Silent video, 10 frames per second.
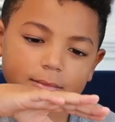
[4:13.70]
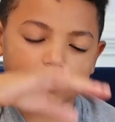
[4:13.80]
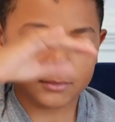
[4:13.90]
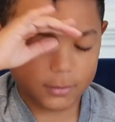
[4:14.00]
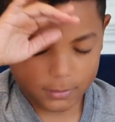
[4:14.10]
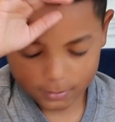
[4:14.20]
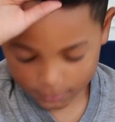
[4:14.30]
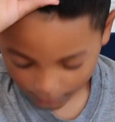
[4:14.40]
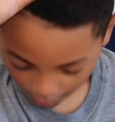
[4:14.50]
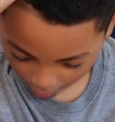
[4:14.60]

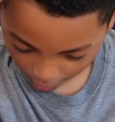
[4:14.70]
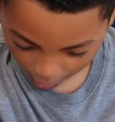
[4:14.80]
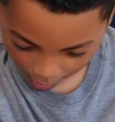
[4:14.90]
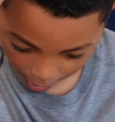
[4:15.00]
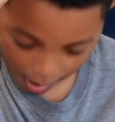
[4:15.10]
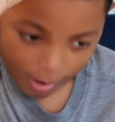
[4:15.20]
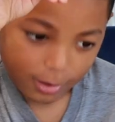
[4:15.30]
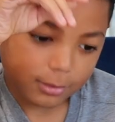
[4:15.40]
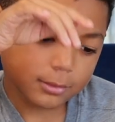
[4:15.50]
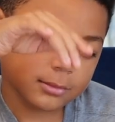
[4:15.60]

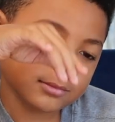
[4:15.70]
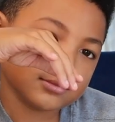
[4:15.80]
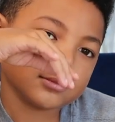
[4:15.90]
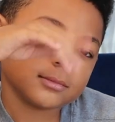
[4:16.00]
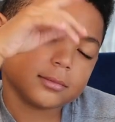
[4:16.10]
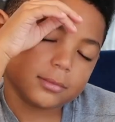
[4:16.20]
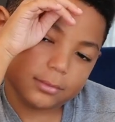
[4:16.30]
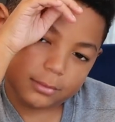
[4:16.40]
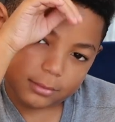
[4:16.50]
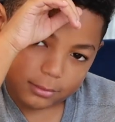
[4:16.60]

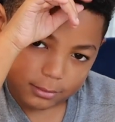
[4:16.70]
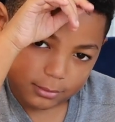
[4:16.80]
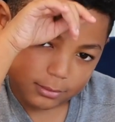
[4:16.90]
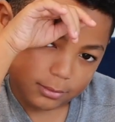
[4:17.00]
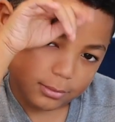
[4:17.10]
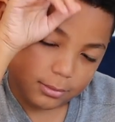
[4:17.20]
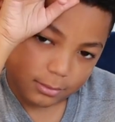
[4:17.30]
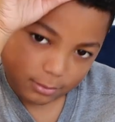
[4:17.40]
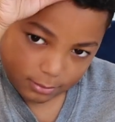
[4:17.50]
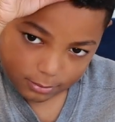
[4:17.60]

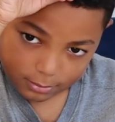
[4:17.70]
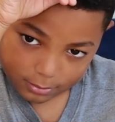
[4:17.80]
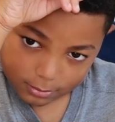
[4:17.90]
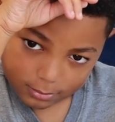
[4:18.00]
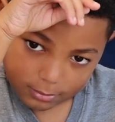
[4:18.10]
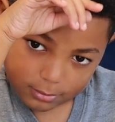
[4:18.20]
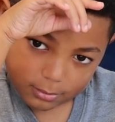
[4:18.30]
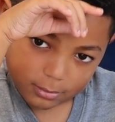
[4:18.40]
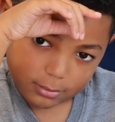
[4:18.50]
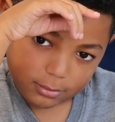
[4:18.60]

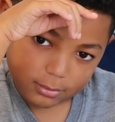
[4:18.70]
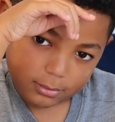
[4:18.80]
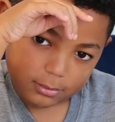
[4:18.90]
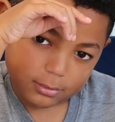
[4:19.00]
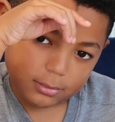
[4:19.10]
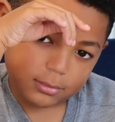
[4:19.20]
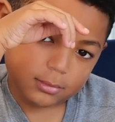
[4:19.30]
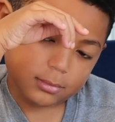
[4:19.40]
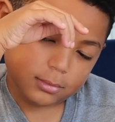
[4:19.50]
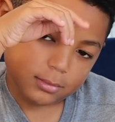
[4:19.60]

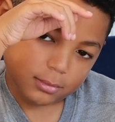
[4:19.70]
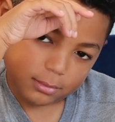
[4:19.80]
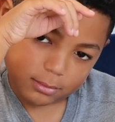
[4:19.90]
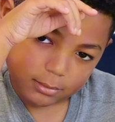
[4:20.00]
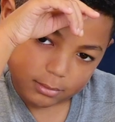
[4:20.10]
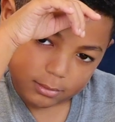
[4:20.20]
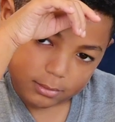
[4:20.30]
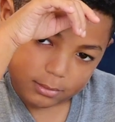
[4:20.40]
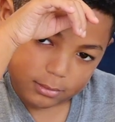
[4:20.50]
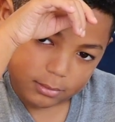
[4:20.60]
The person shown says nothing.